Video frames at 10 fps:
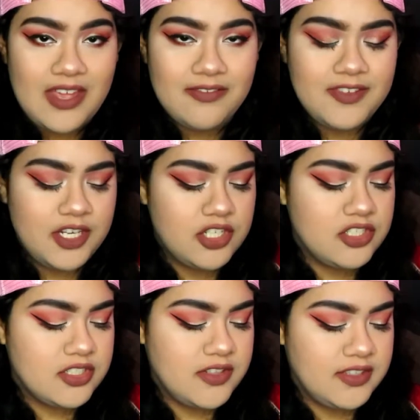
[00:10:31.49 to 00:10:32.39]

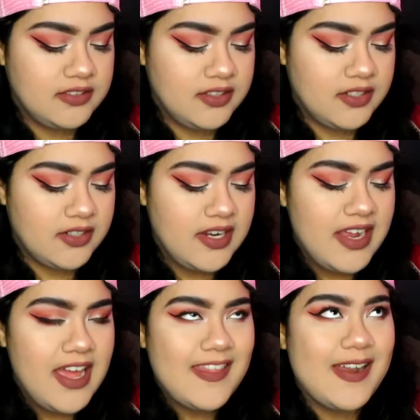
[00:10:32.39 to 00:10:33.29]
finished this year,
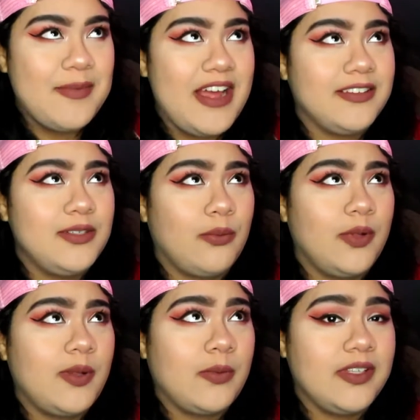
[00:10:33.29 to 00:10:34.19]
I'm actually
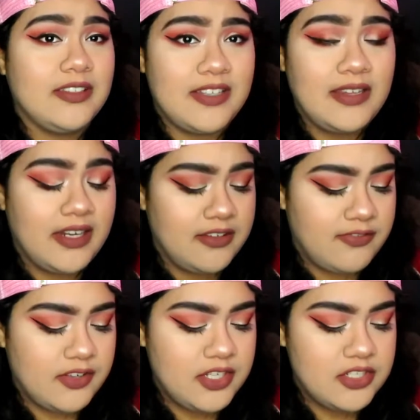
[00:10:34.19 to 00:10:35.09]
really sad that I
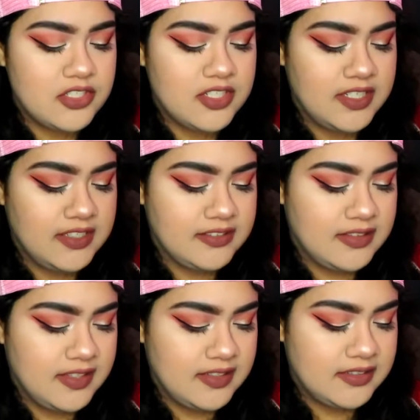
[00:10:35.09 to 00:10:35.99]
finished,
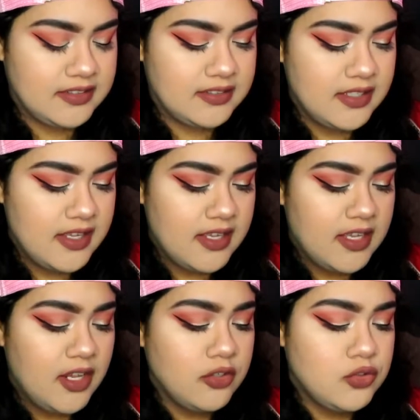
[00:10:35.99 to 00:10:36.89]
is this
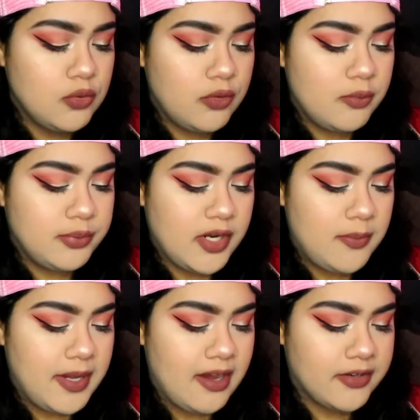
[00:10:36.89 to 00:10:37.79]
Jewel
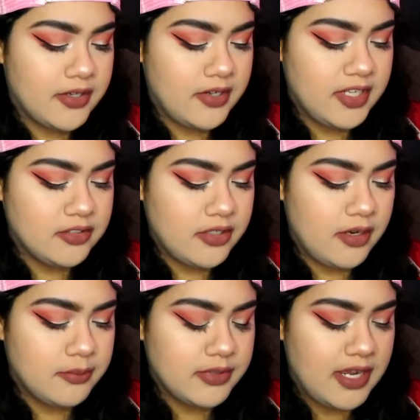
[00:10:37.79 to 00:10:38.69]
Brow Powder in
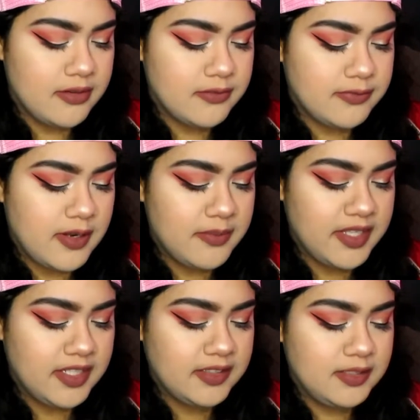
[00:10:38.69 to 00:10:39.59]
dark brown from
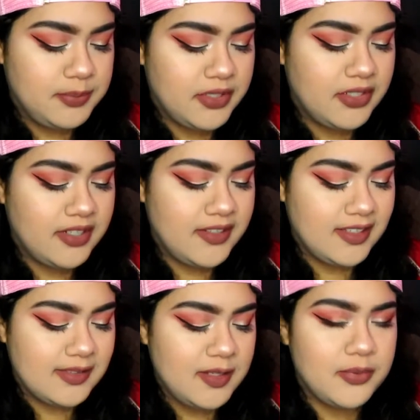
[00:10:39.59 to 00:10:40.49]
Inspire. I
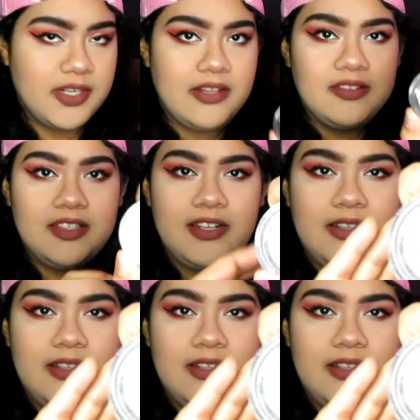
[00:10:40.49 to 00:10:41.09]
think that's how you pronounce it,